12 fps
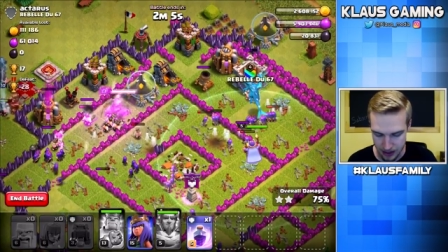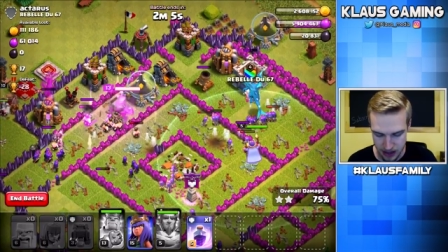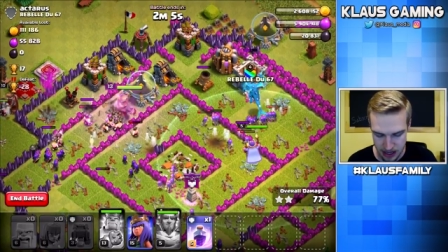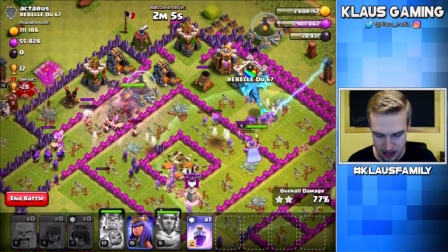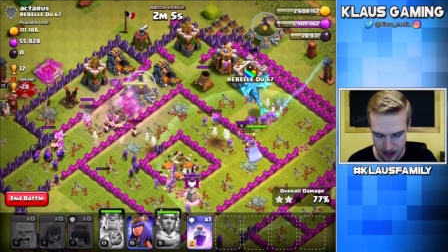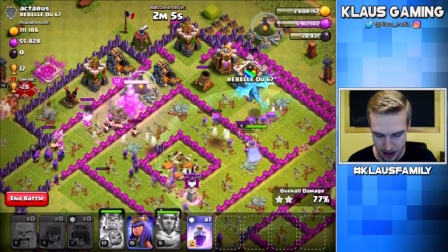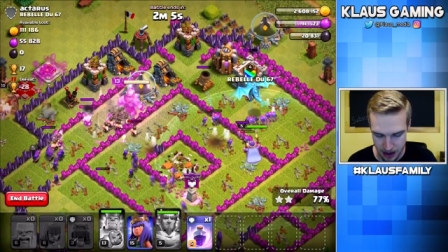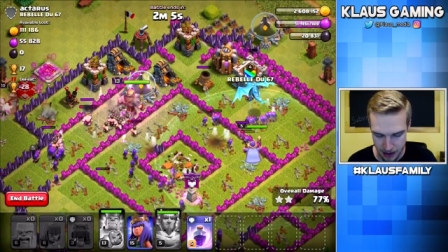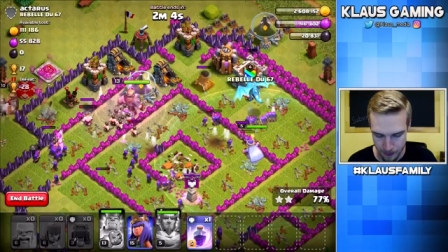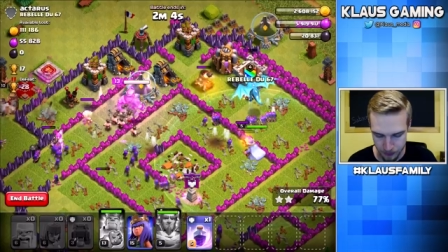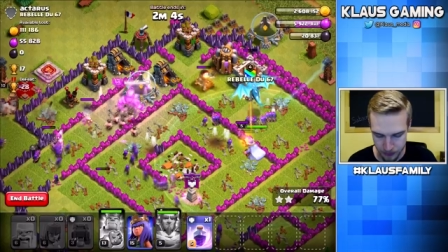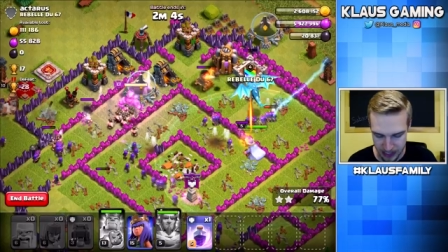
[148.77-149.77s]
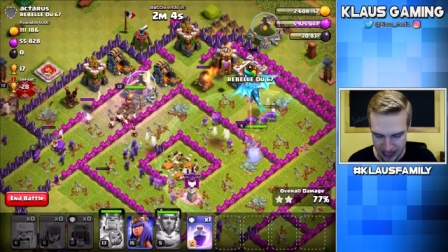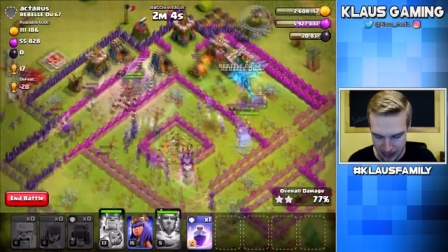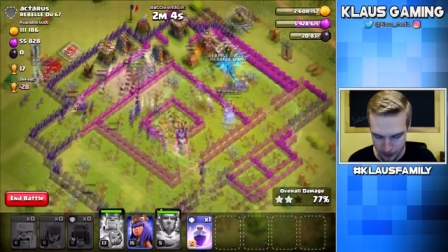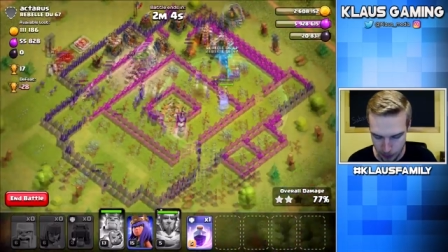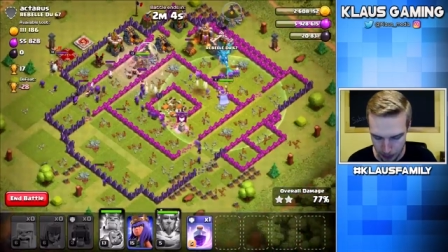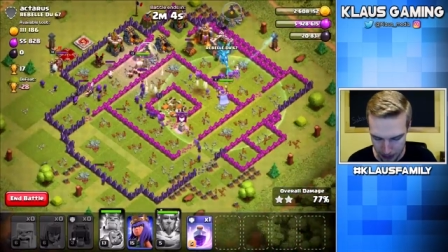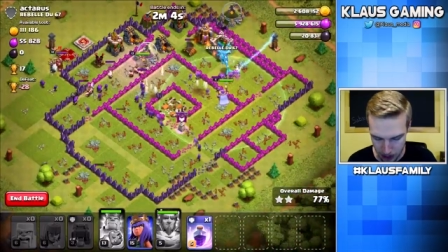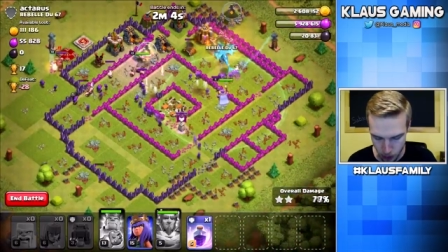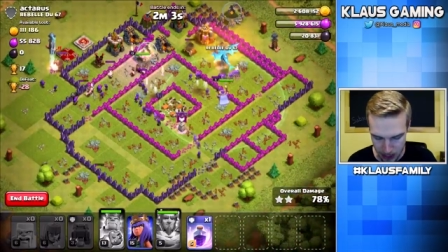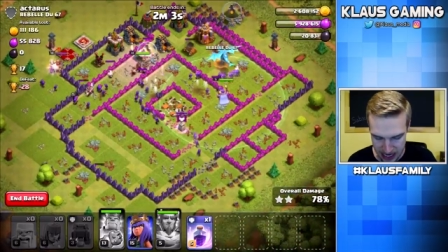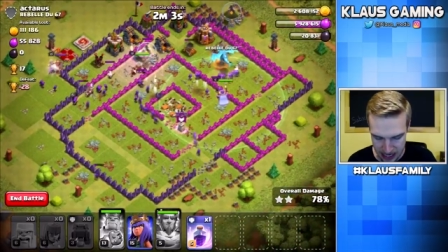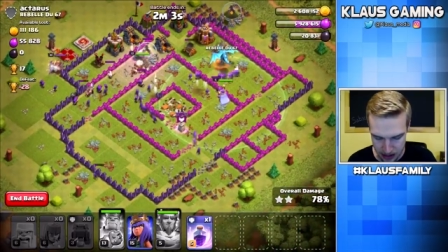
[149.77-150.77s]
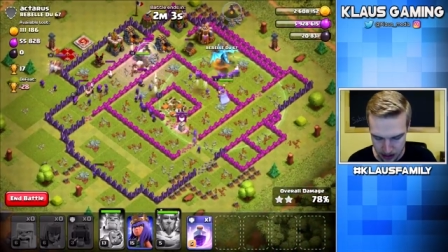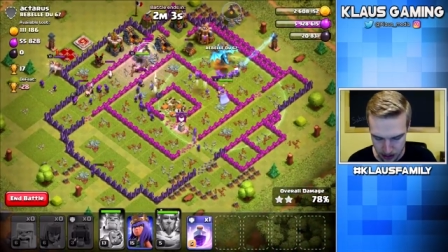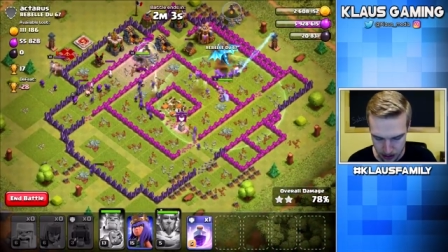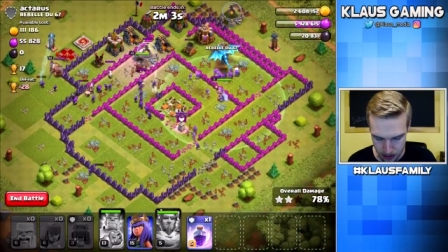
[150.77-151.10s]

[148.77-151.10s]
The, um, did I never put my queen in?